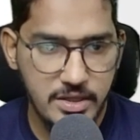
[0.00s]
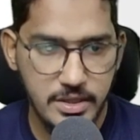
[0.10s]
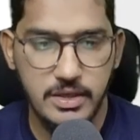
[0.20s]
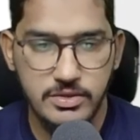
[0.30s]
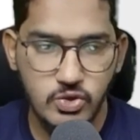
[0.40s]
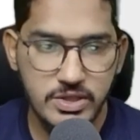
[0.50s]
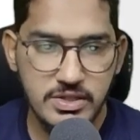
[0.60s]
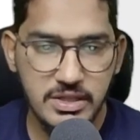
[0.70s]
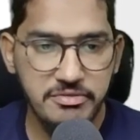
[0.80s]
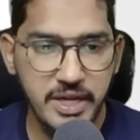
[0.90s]
Yeah, so these
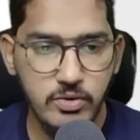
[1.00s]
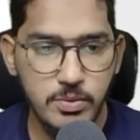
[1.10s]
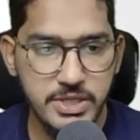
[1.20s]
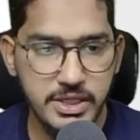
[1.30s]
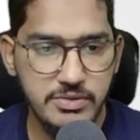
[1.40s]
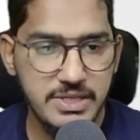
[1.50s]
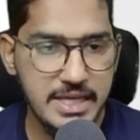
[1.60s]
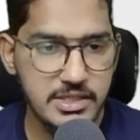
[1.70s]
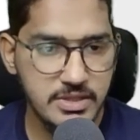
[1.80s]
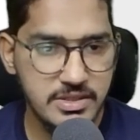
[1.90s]
are the 5 objectives.
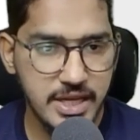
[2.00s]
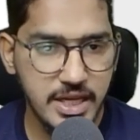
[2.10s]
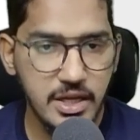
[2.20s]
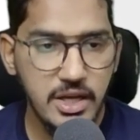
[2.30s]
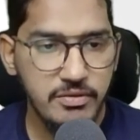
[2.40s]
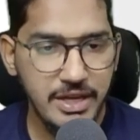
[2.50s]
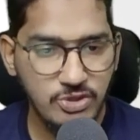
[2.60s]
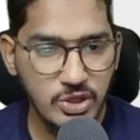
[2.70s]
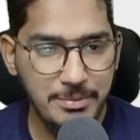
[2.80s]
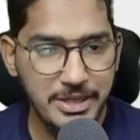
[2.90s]
As I was saying, we have
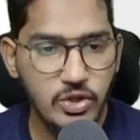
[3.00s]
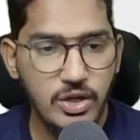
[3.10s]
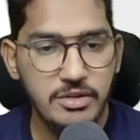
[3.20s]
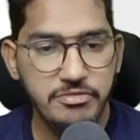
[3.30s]
to comment on